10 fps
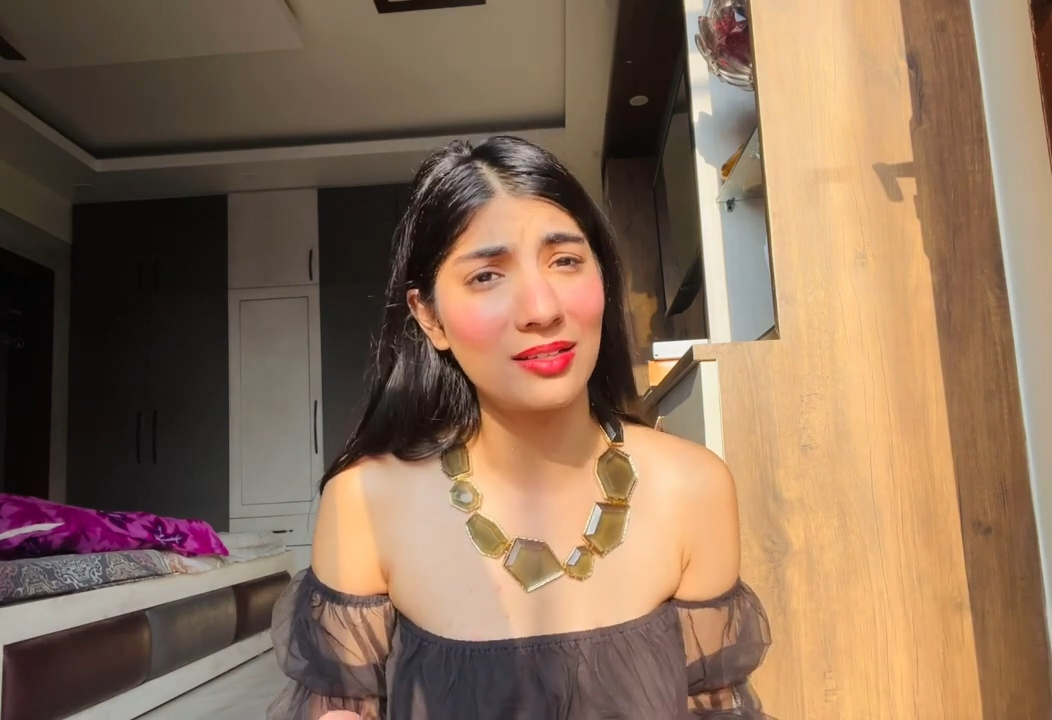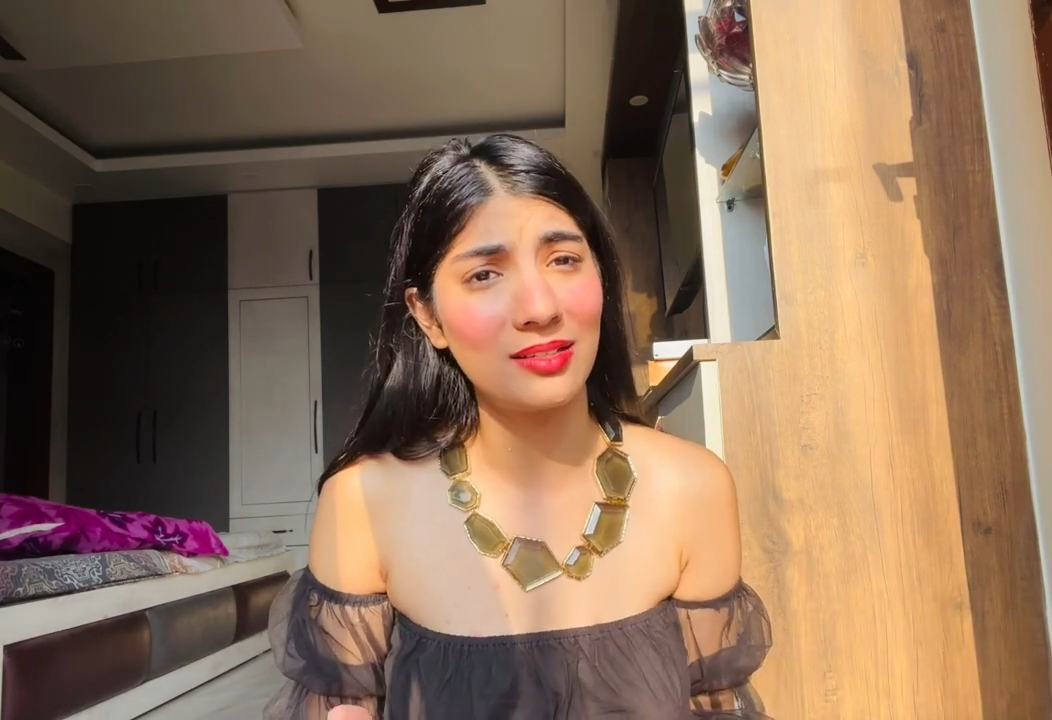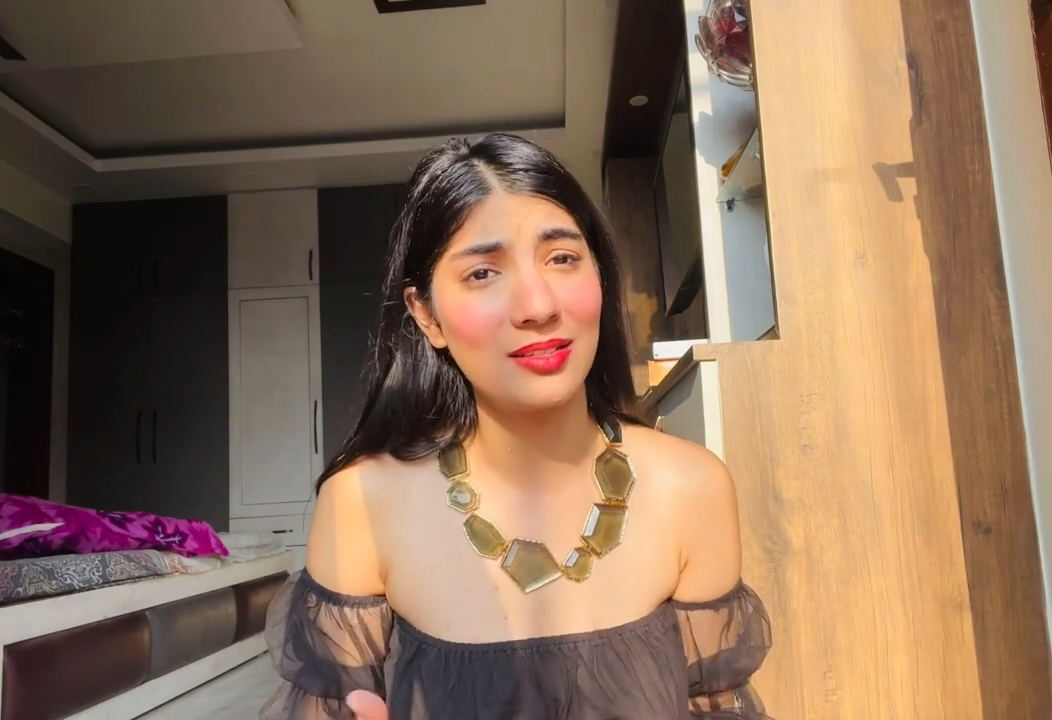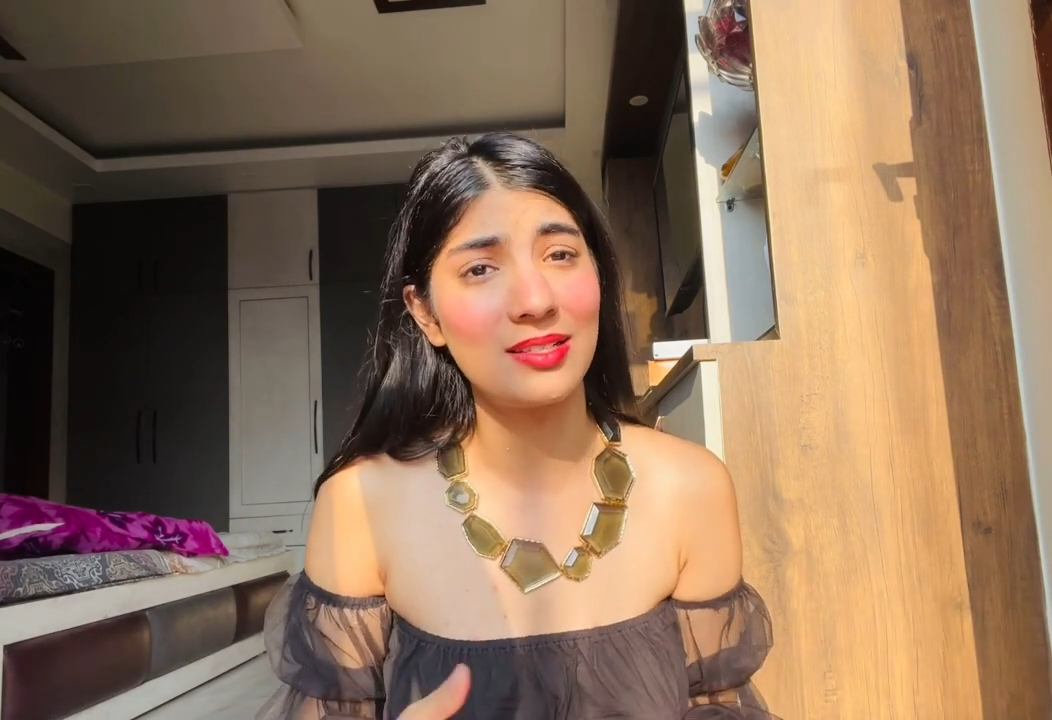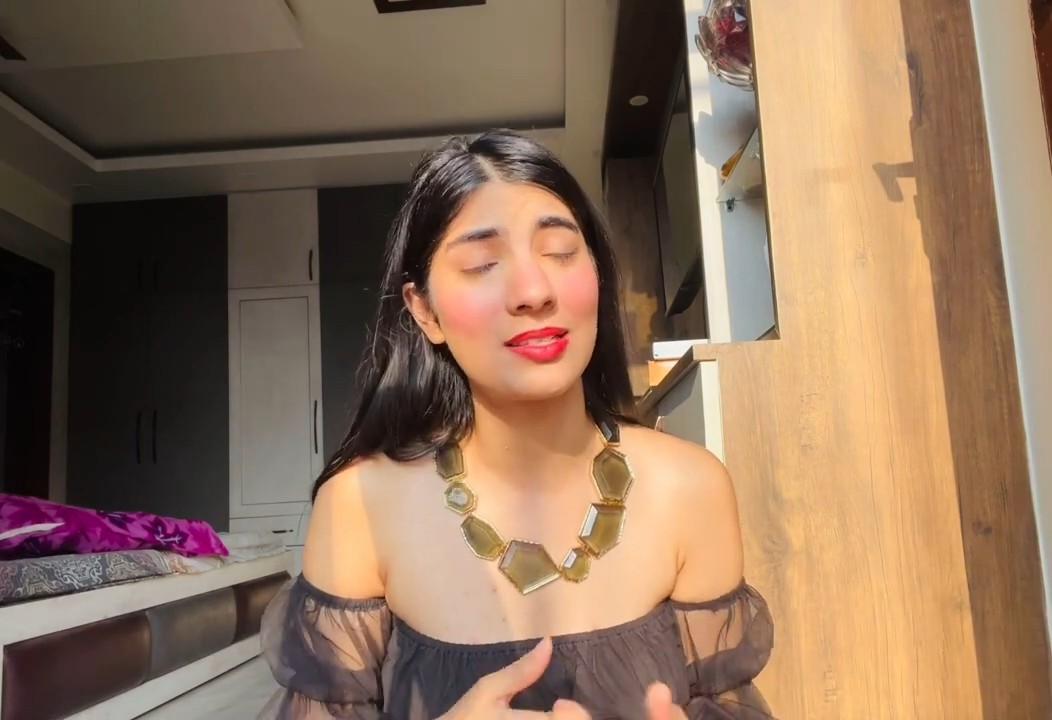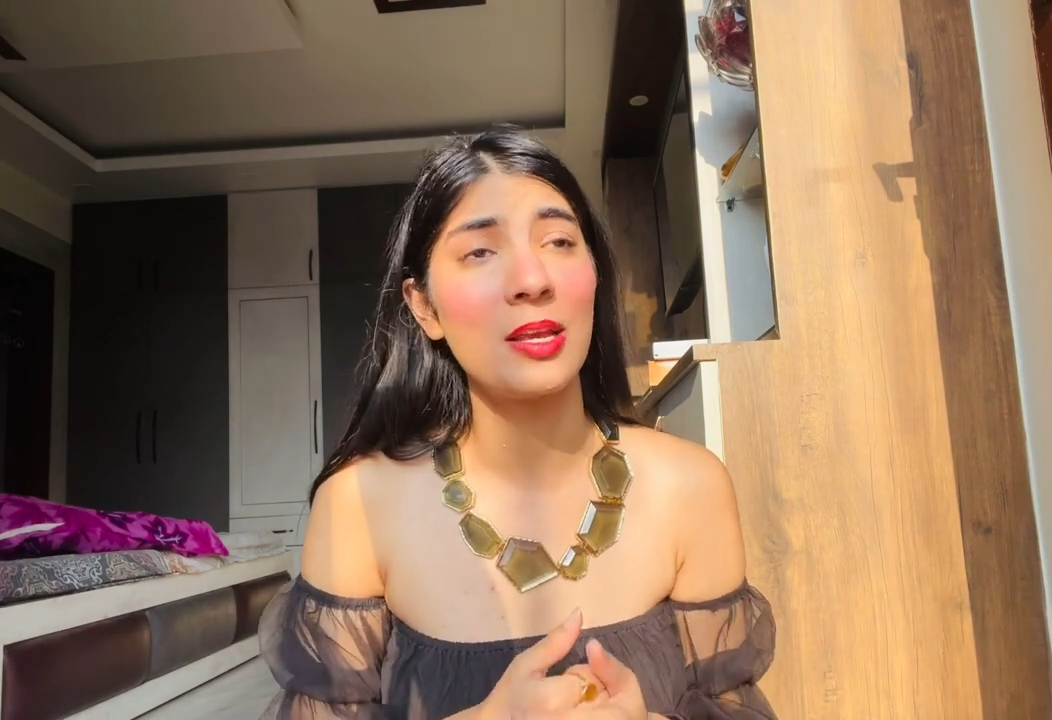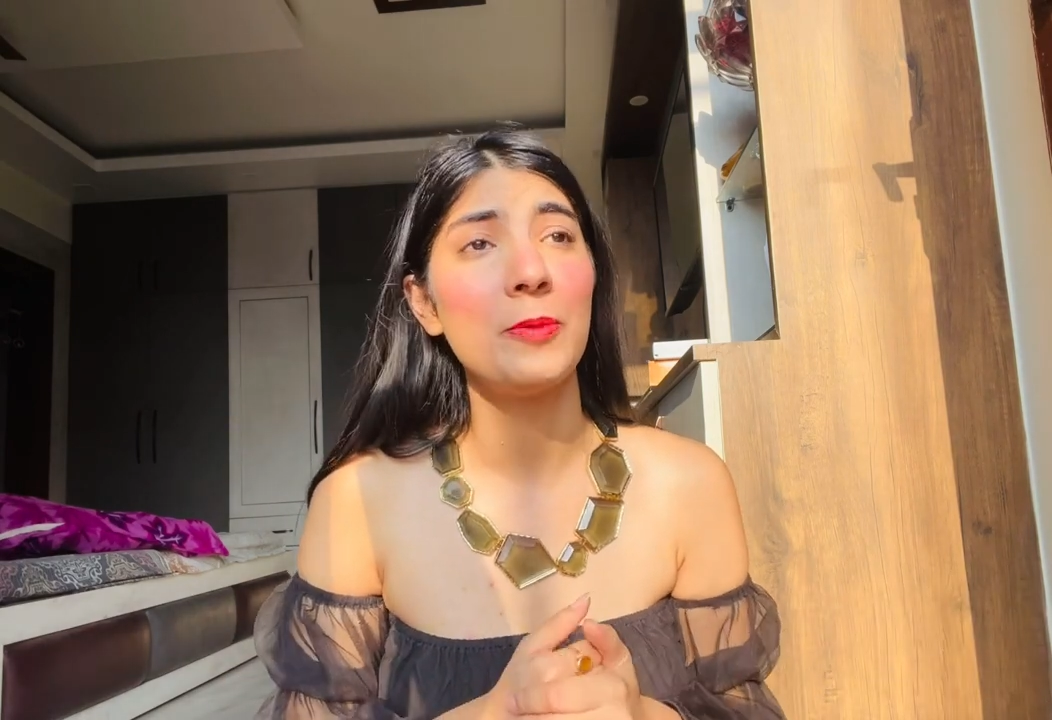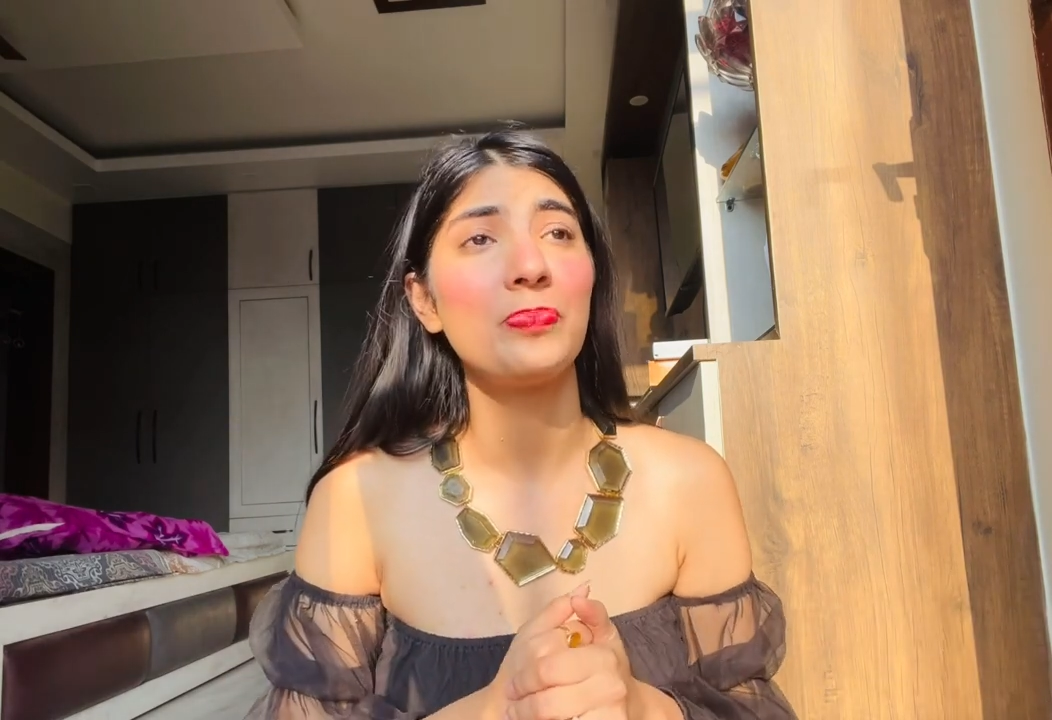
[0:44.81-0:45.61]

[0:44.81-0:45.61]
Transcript: girls